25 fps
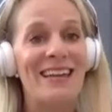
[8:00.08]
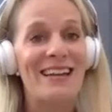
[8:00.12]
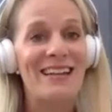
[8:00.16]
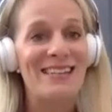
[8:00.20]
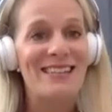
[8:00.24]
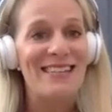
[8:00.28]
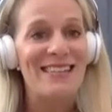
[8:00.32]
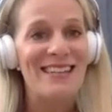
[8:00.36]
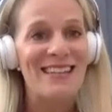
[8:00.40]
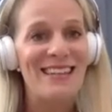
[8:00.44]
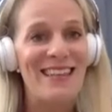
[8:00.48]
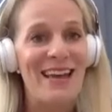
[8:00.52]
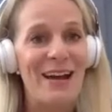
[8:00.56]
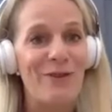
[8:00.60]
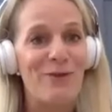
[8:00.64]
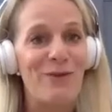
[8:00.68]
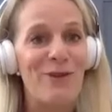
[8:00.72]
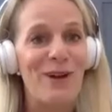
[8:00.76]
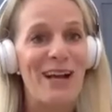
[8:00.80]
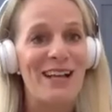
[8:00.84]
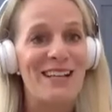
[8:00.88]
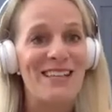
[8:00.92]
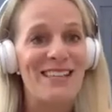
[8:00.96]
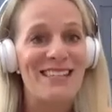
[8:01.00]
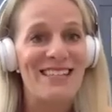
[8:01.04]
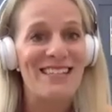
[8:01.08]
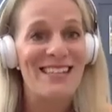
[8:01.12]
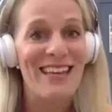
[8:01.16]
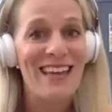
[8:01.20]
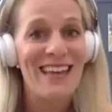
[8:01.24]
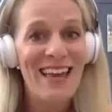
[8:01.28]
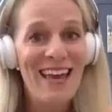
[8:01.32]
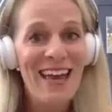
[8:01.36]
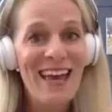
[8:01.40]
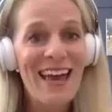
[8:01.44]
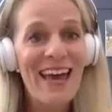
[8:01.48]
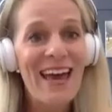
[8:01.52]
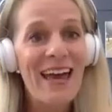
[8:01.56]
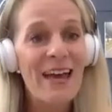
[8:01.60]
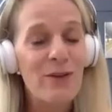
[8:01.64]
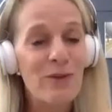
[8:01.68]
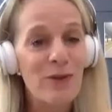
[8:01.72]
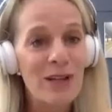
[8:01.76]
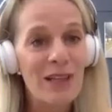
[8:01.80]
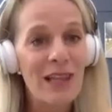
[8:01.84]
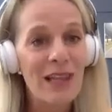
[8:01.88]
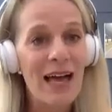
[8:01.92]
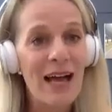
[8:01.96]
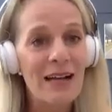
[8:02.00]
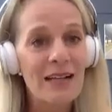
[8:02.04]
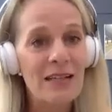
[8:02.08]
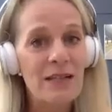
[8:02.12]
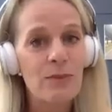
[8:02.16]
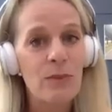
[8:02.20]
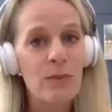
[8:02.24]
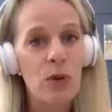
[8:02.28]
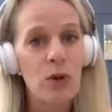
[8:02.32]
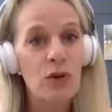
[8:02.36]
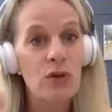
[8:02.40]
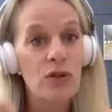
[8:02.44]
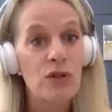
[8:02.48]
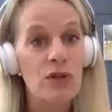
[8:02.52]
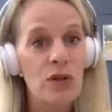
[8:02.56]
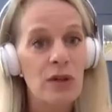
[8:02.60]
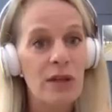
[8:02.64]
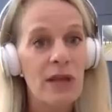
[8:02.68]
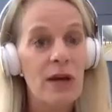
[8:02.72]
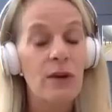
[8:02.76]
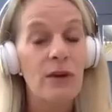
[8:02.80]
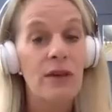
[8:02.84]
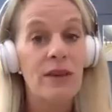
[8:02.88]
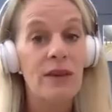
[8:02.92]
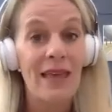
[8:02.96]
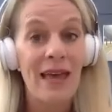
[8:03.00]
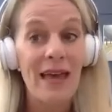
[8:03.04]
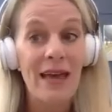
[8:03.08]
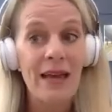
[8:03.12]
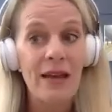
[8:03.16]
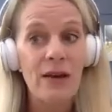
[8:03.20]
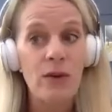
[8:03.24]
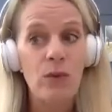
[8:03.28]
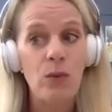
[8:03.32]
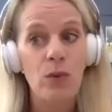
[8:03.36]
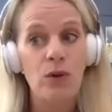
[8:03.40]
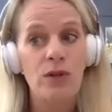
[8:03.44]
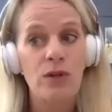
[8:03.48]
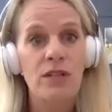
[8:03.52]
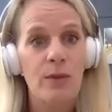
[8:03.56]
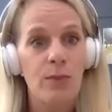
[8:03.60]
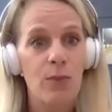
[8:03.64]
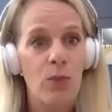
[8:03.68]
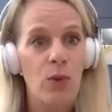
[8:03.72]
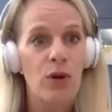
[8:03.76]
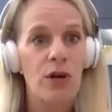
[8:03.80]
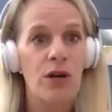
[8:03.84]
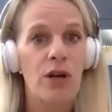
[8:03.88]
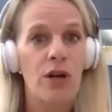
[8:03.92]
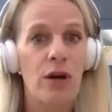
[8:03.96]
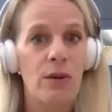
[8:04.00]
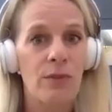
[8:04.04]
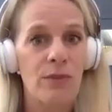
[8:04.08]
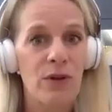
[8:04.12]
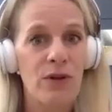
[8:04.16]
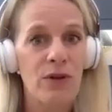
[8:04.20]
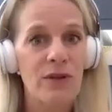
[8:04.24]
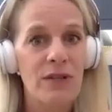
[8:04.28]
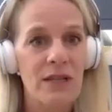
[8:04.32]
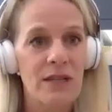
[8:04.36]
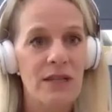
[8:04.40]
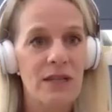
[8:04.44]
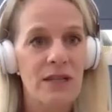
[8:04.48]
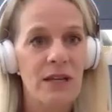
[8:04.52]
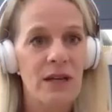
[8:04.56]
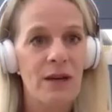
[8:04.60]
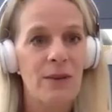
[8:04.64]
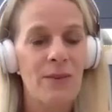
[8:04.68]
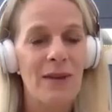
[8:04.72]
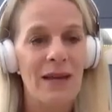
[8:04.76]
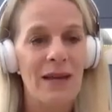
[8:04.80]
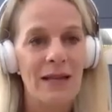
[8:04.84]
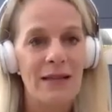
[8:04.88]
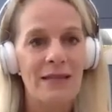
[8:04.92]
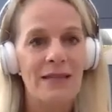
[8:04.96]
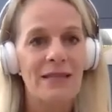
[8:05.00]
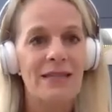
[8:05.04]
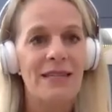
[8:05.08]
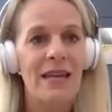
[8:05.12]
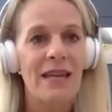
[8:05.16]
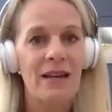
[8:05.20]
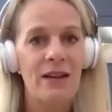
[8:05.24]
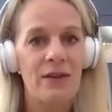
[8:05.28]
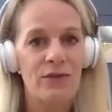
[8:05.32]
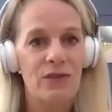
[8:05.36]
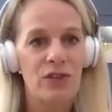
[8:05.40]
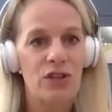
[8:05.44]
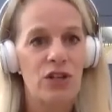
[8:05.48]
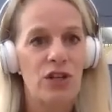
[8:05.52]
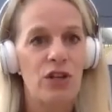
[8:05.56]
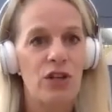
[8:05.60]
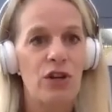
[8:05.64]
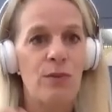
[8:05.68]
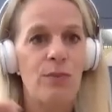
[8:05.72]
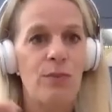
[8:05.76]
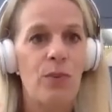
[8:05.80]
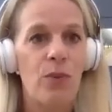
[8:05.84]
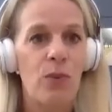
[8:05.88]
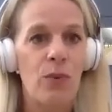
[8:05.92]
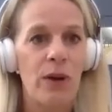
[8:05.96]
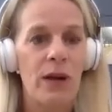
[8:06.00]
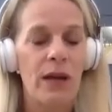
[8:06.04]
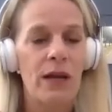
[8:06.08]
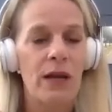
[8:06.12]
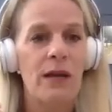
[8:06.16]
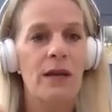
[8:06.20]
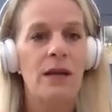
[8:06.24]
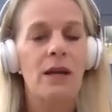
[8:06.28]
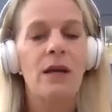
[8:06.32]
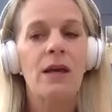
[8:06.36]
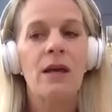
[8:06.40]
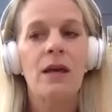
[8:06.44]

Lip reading: us into that rest and relax mode so that then we're supporting our immune system instead of, to your point,